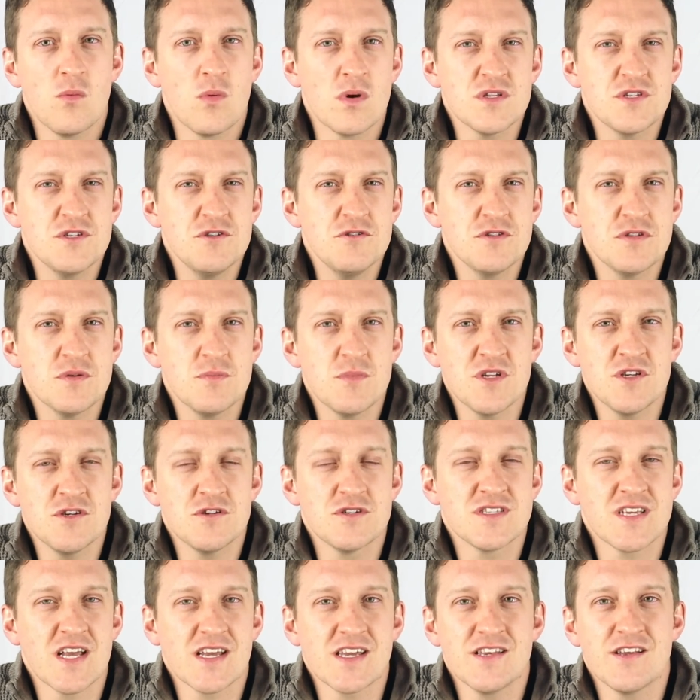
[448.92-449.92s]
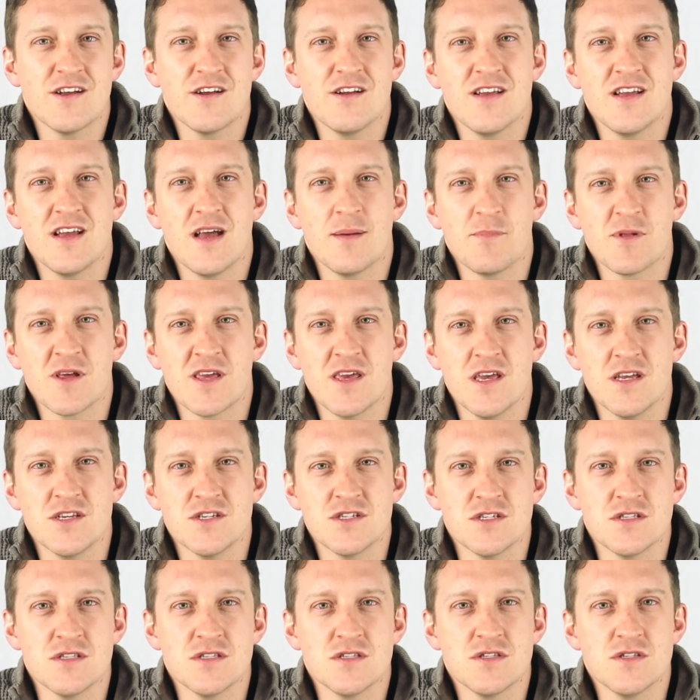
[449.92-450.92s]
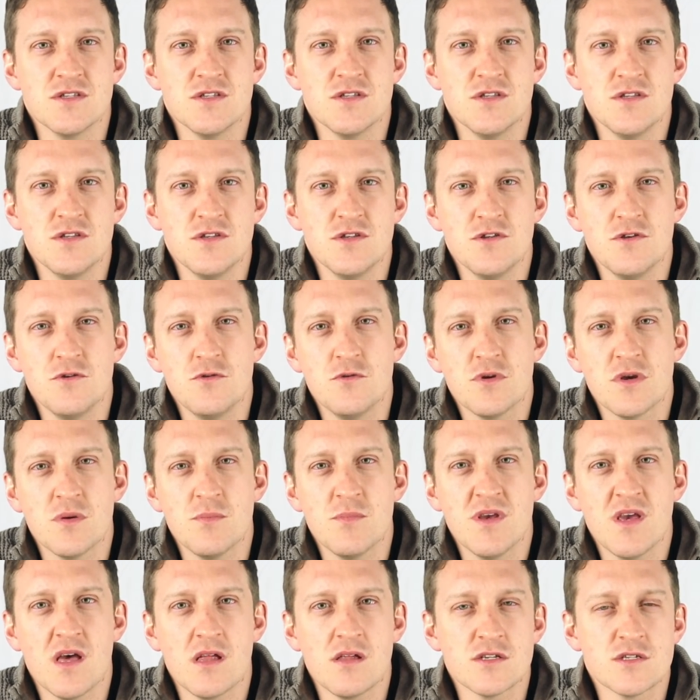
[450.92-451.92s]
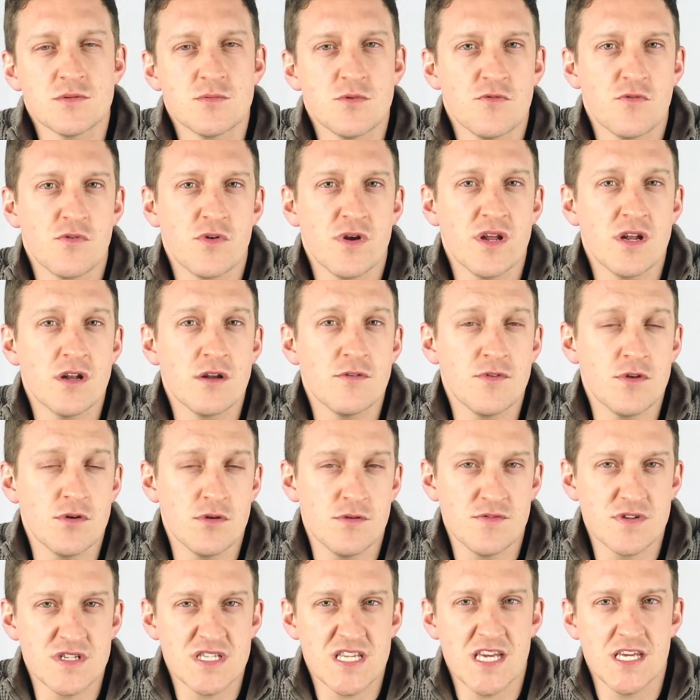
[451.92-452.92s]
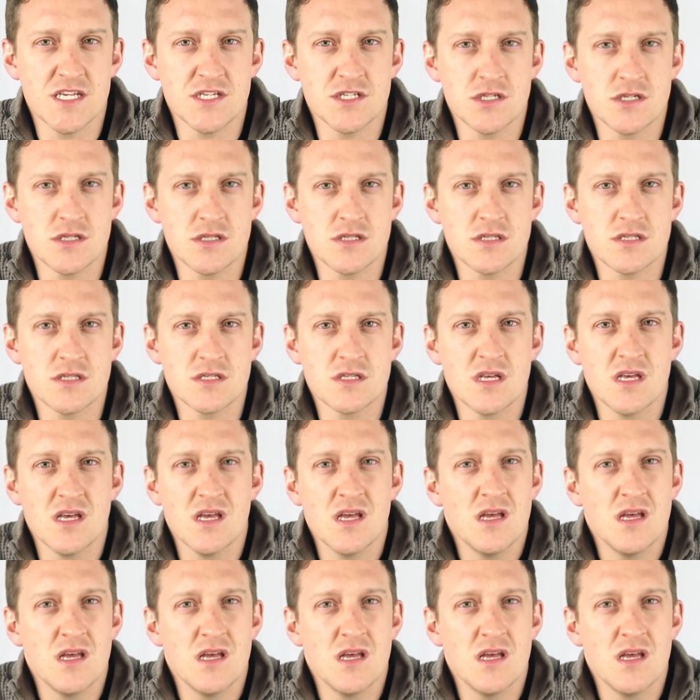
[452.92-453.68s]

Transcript: Once you submit your secondary applications, you can be eligible for interview invitations.